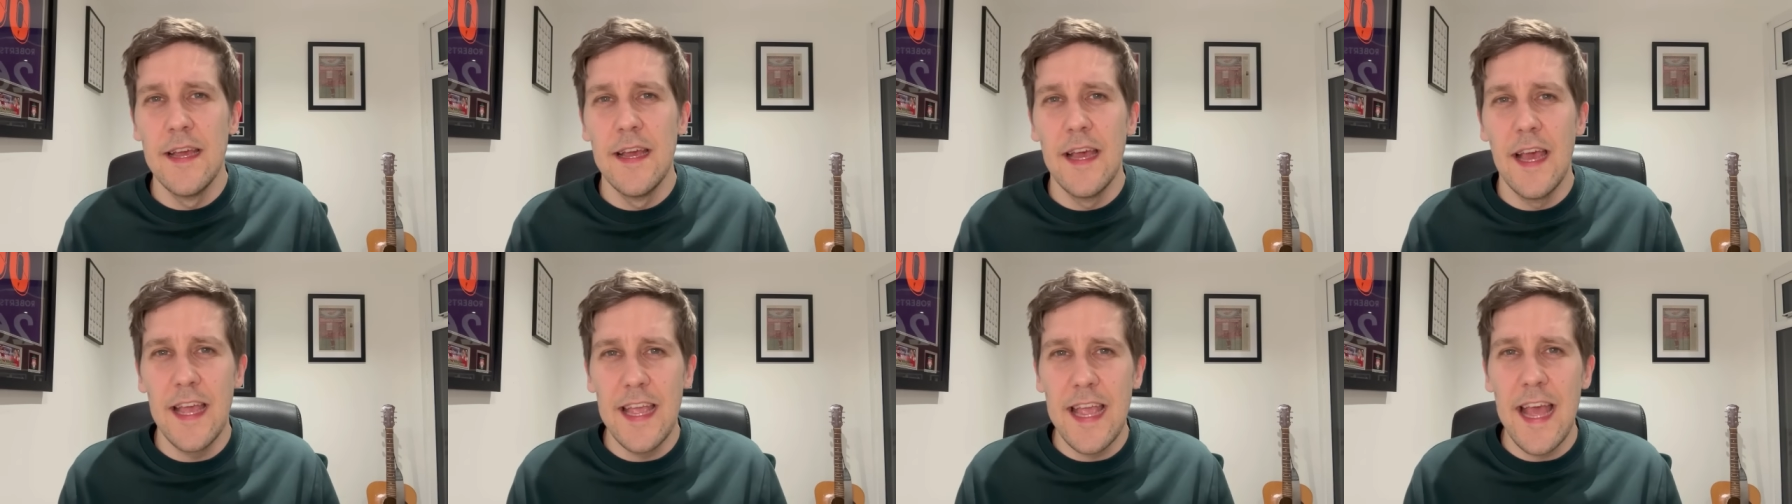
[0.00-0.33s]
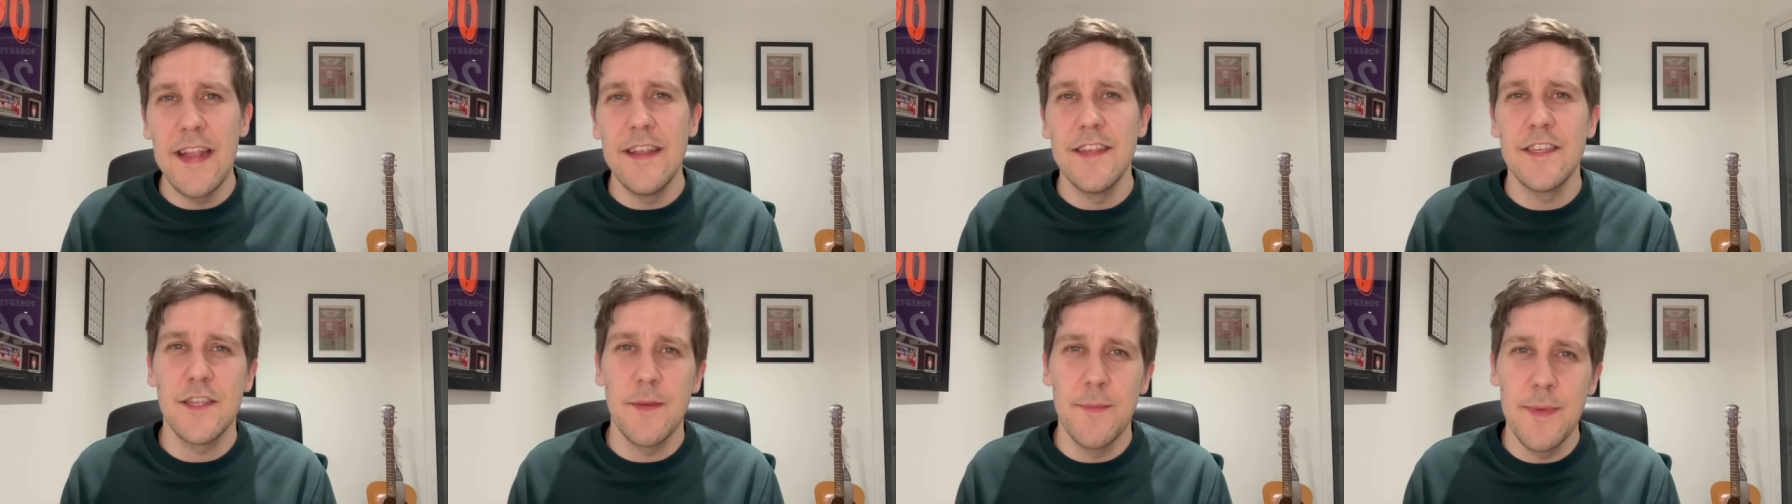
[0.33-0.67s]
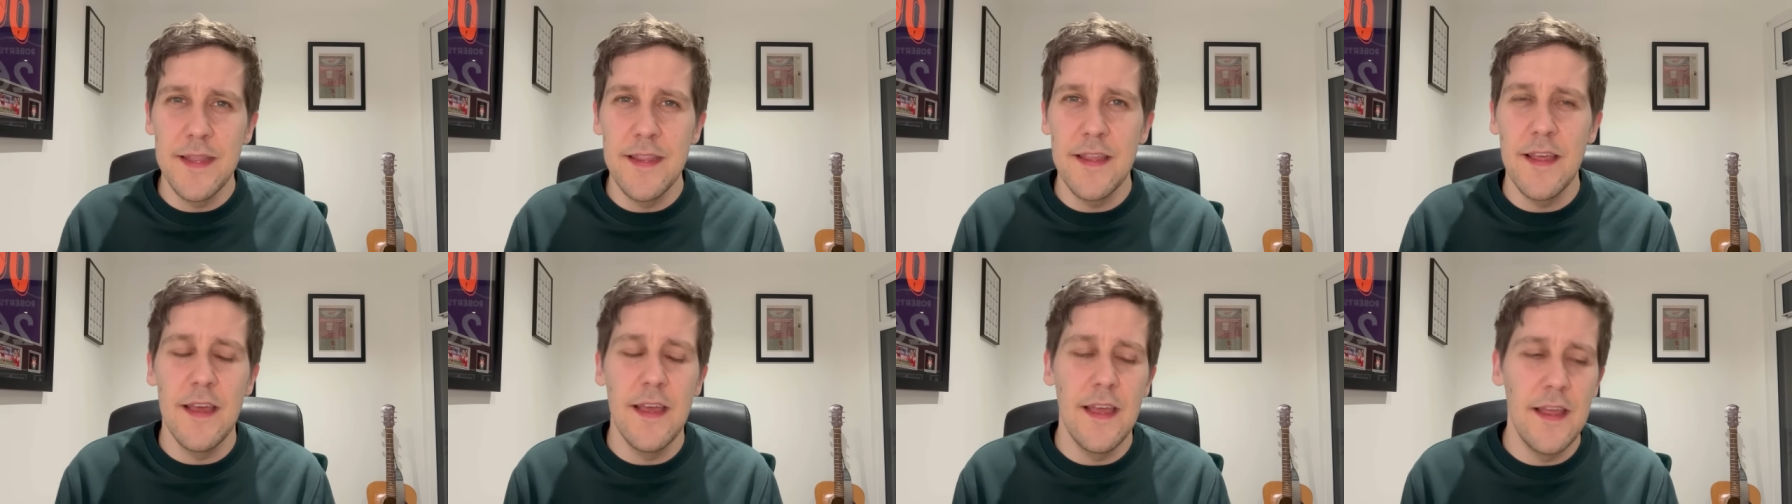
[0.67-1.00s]
against them
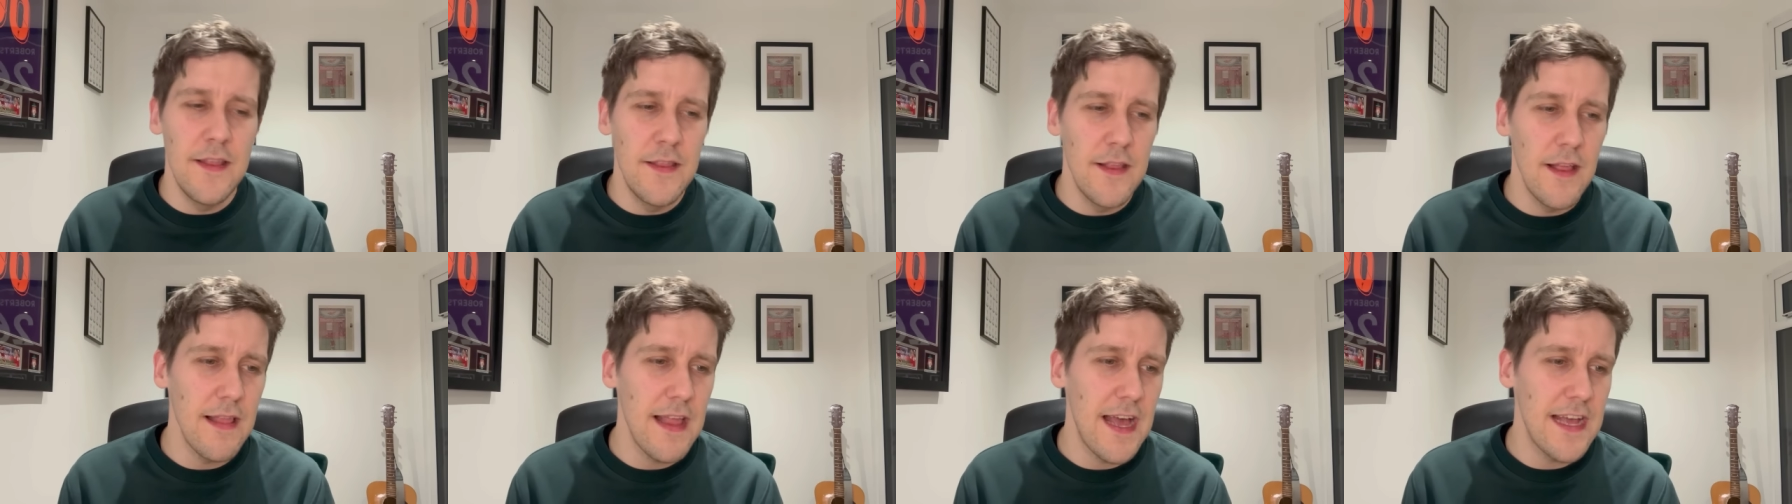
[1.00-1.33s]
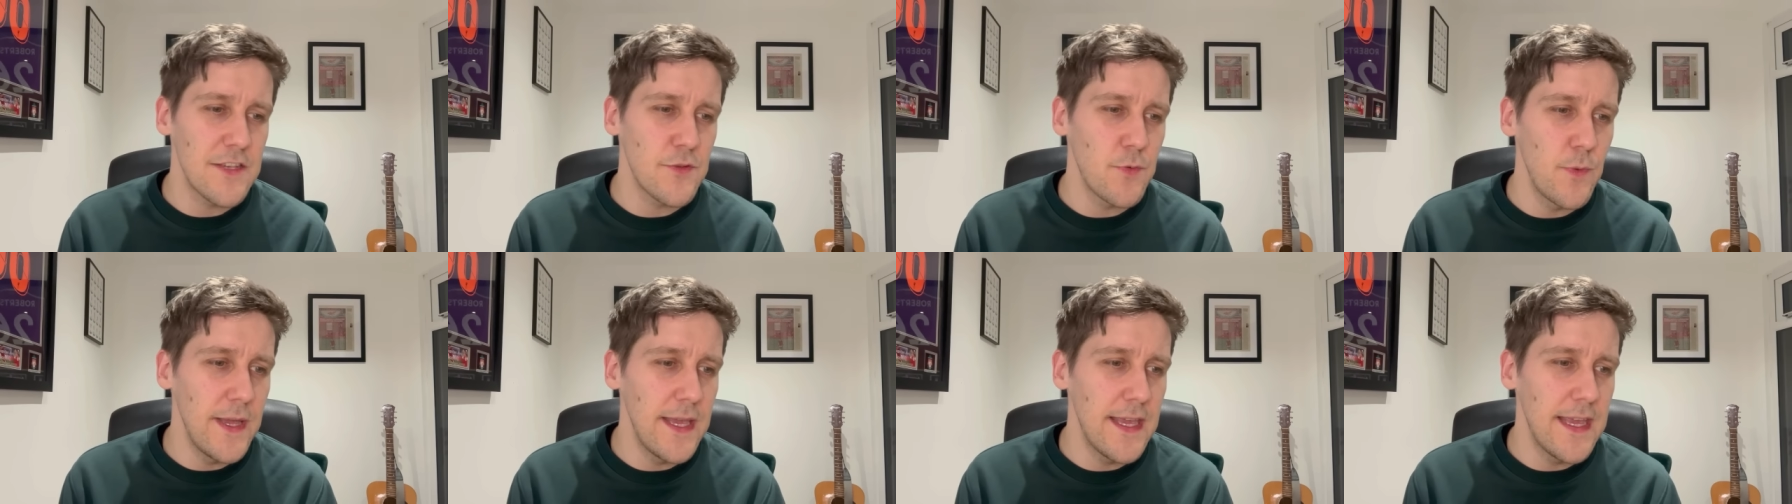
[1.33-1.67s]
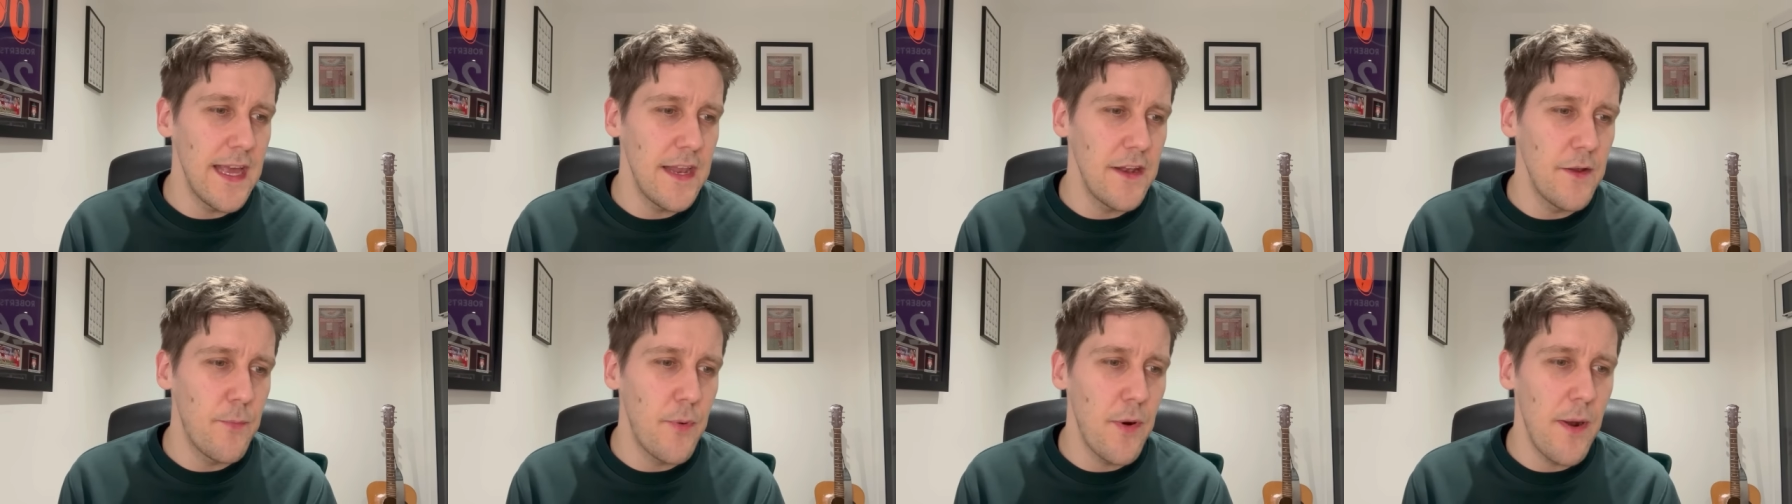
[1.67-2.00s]
in the last
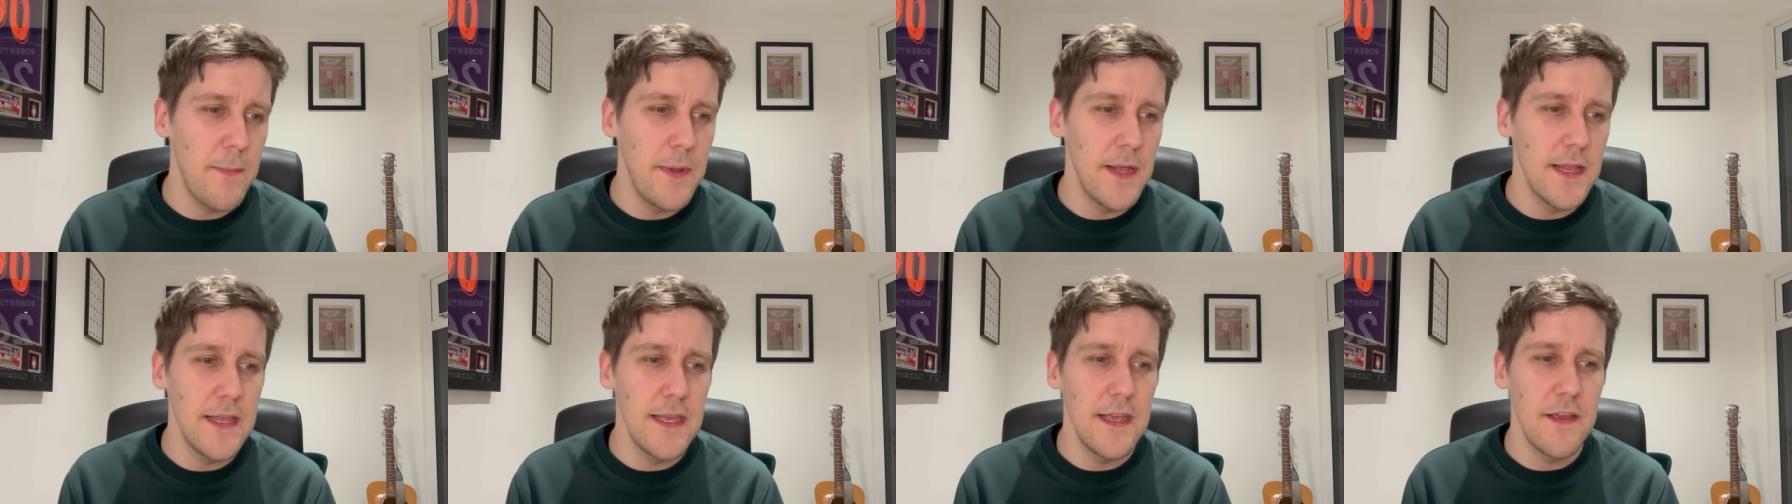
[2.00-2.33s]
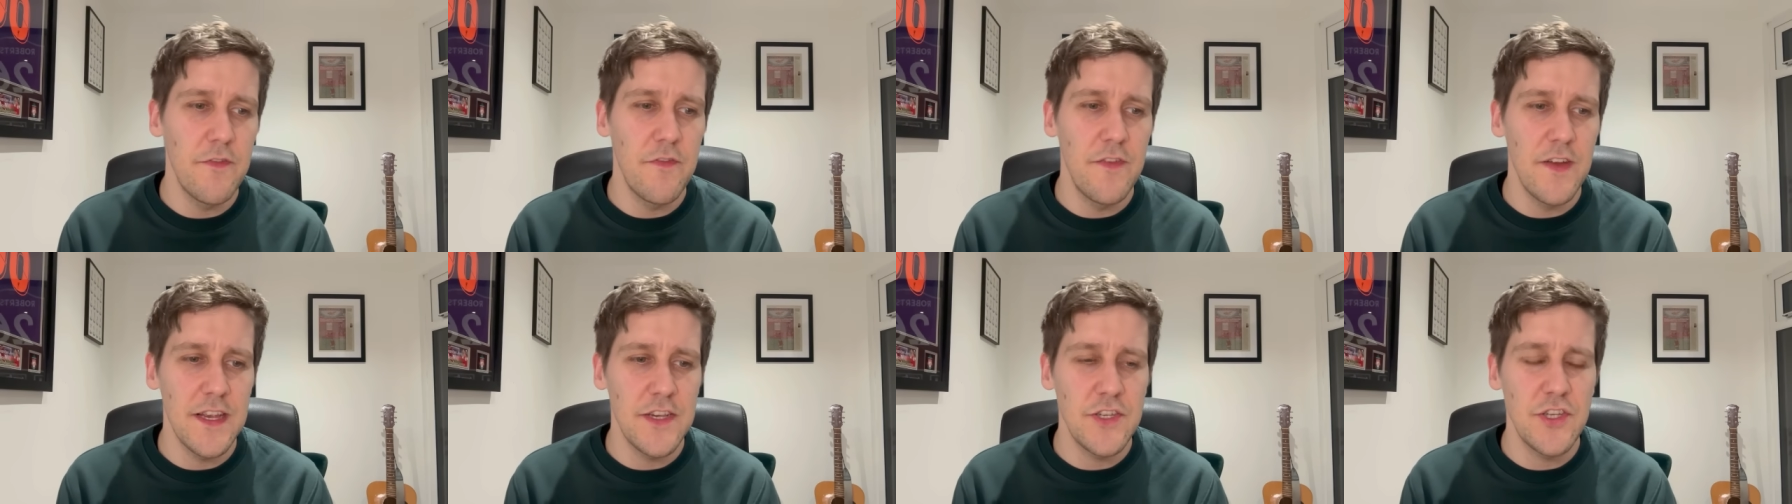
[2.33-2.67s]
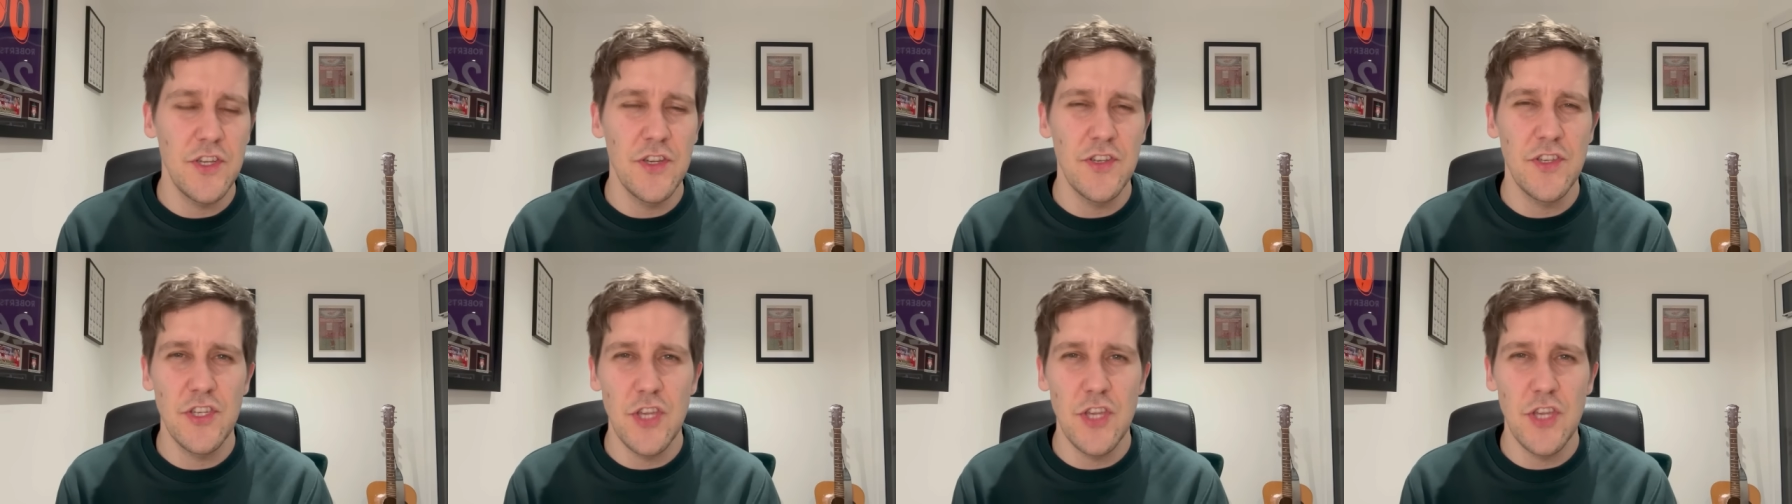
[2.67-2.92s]
weekend of Premier League fixtures.